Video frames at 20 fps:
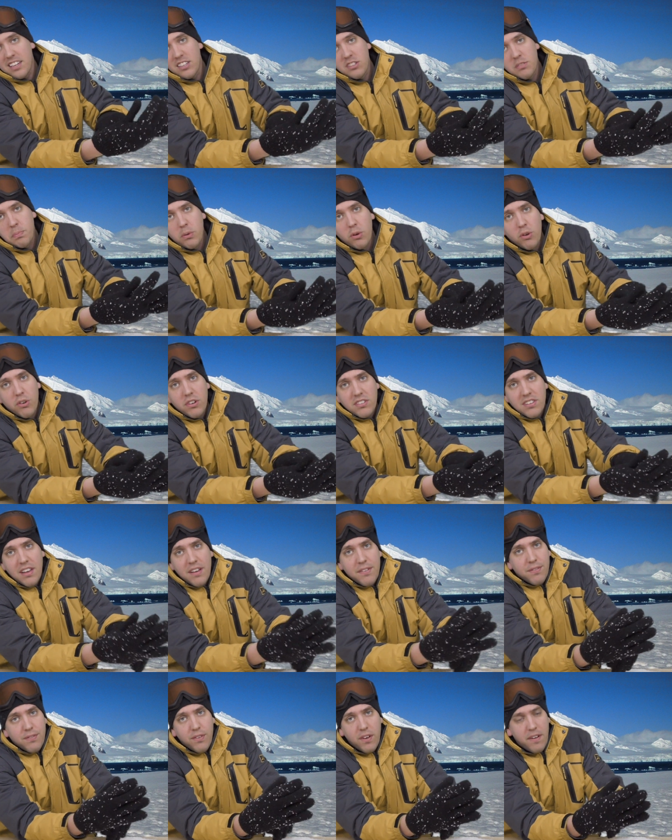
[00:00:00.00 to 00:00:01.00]
explorers
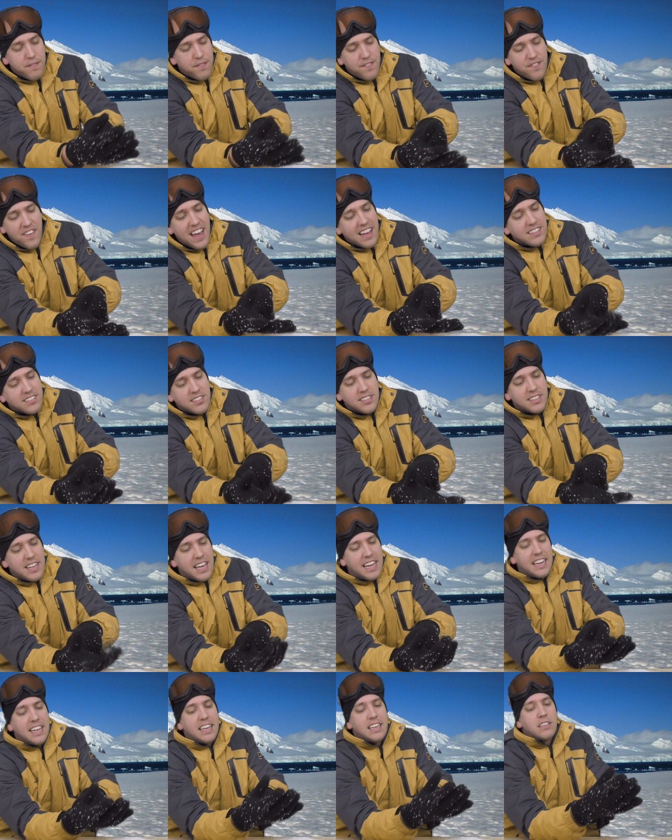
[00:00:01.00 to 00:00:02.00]
have a
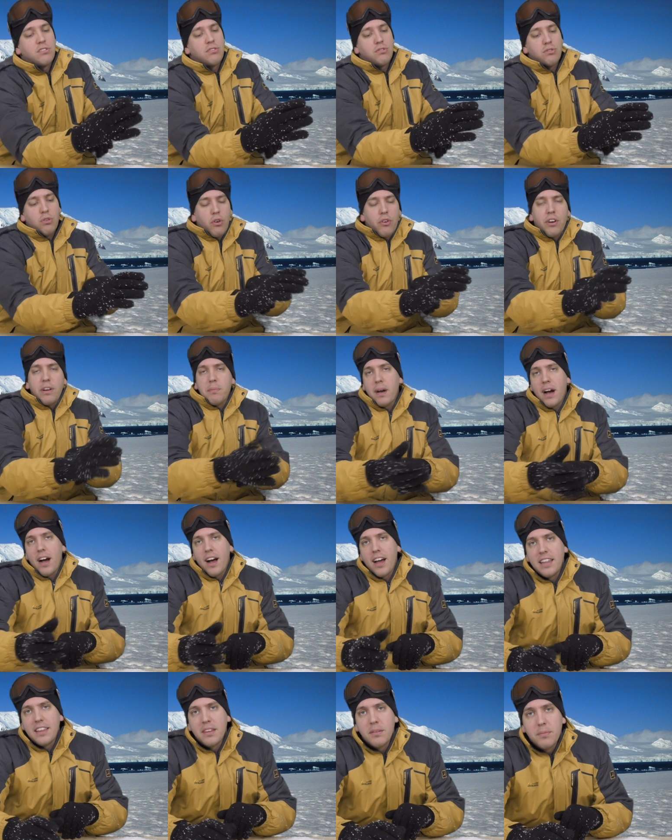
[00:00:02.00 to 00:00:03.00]
fascinating story
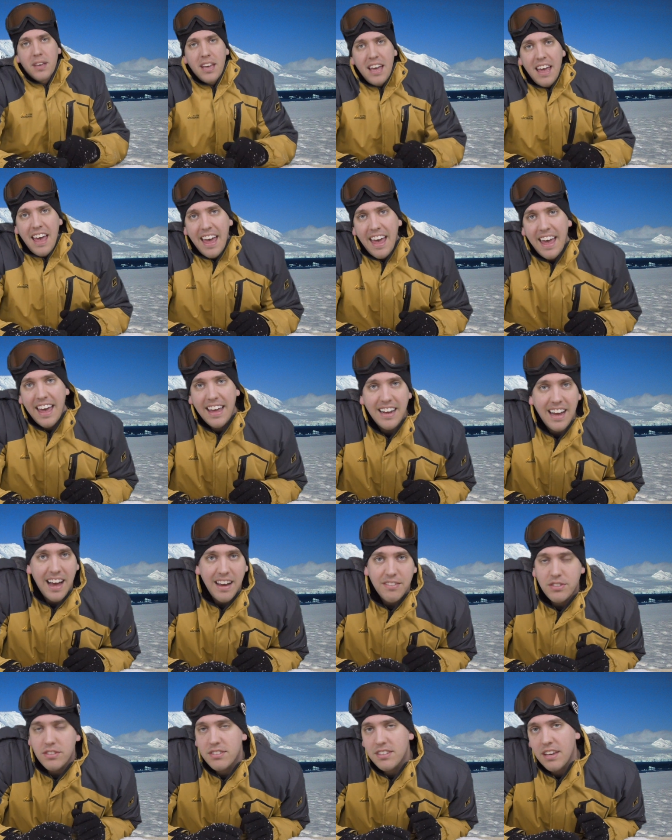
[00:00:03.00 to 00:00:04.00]
behind them, and
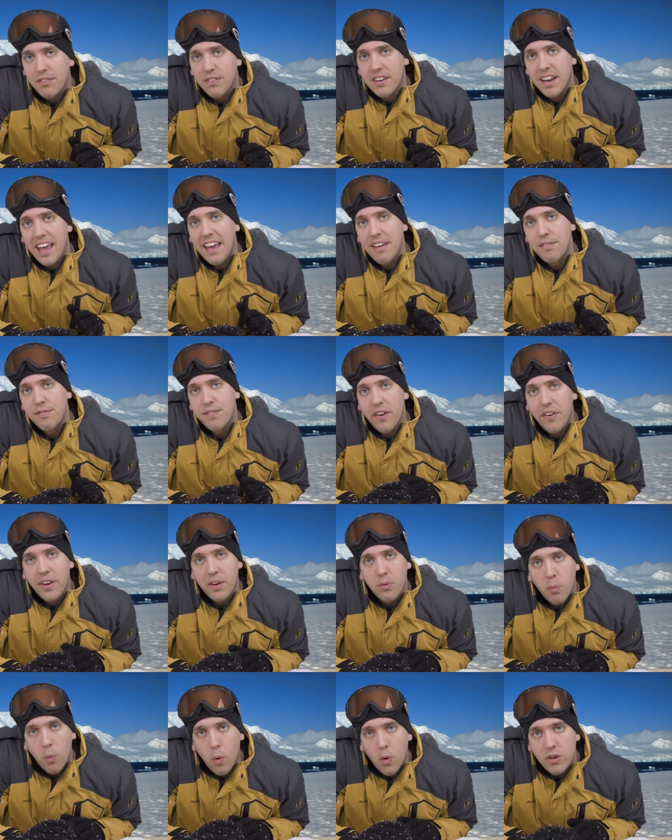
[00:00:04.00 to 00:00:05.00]
I've just given a
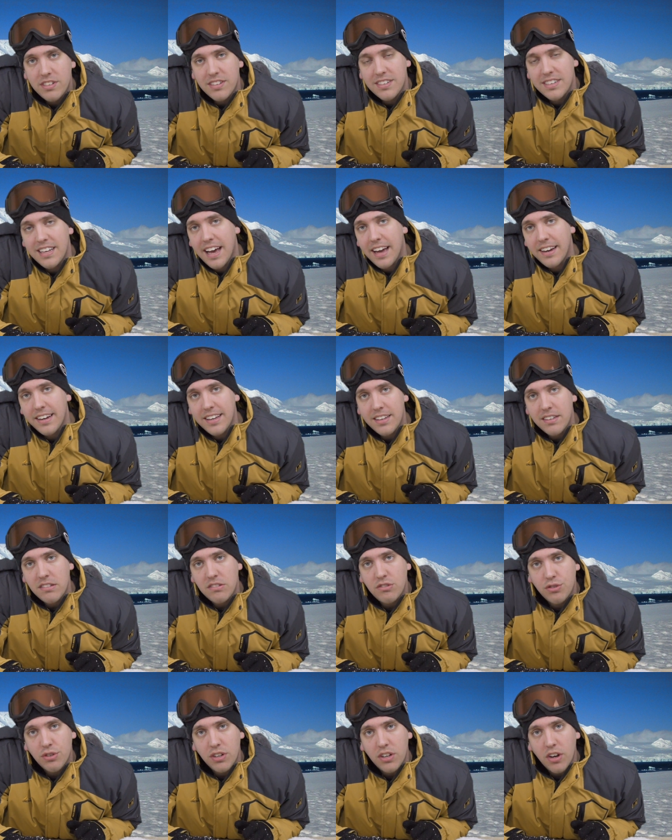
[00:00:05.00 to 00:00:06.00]
very watered down
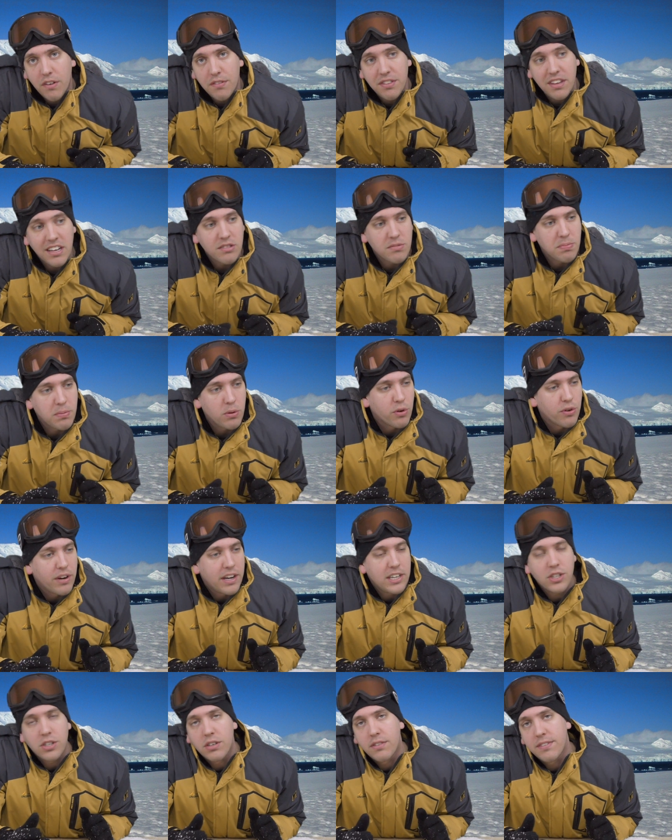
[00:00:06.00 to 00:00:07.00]
history of the
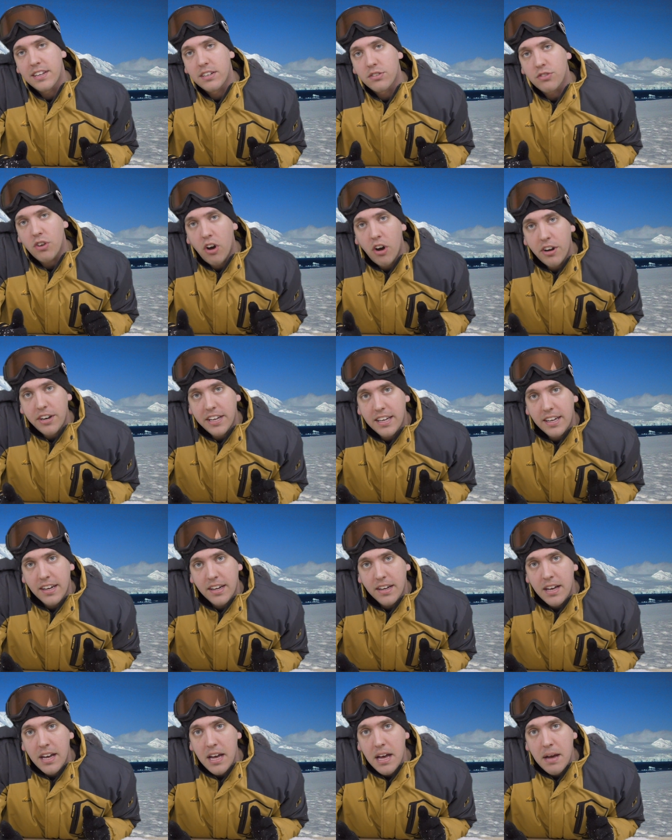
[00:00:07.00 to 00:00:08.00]
exploration of
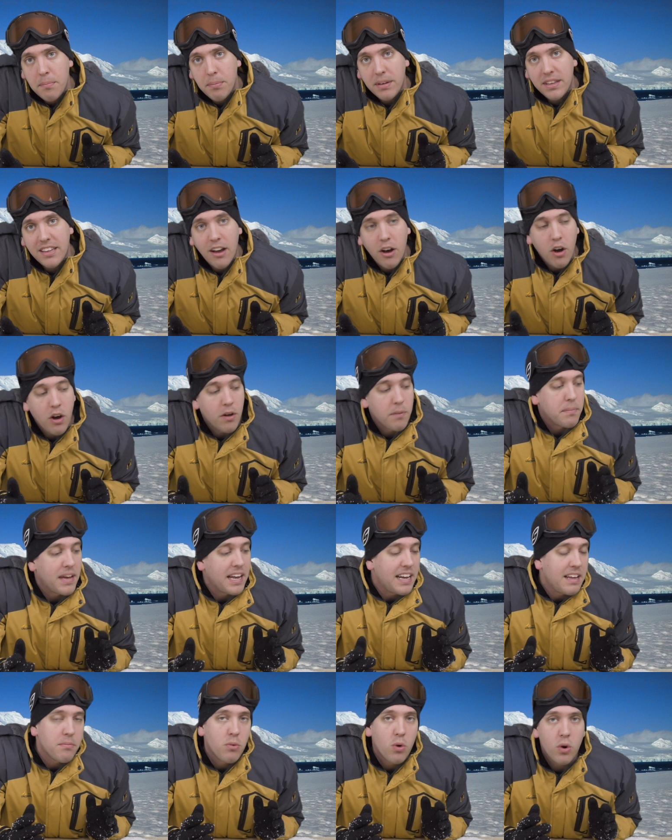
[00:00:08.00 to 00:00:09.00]
Antarctica. But there are
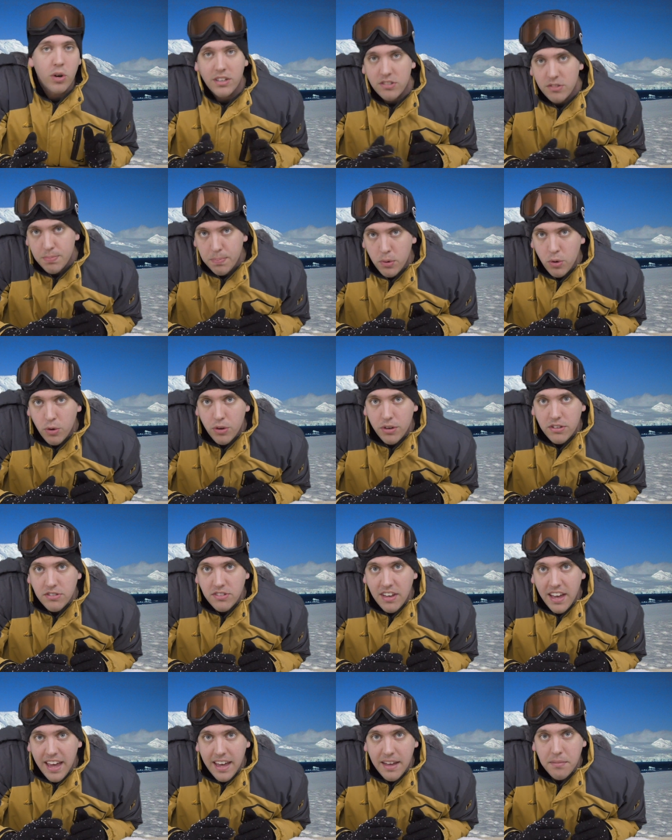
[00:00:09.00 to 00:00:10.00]
many more
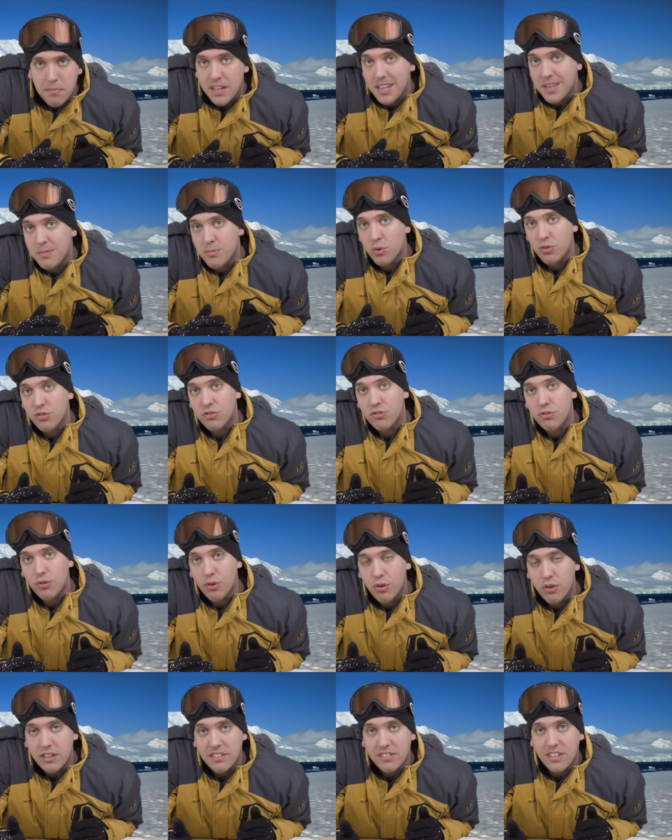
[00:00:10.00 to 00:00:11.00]
explorers and many more
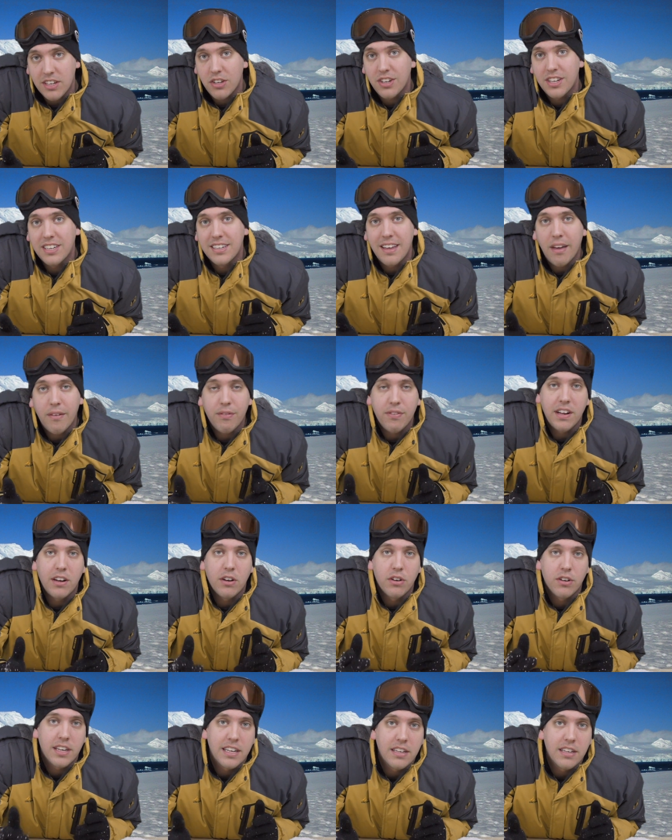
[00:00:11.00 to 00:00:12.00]
stories that you can definitely look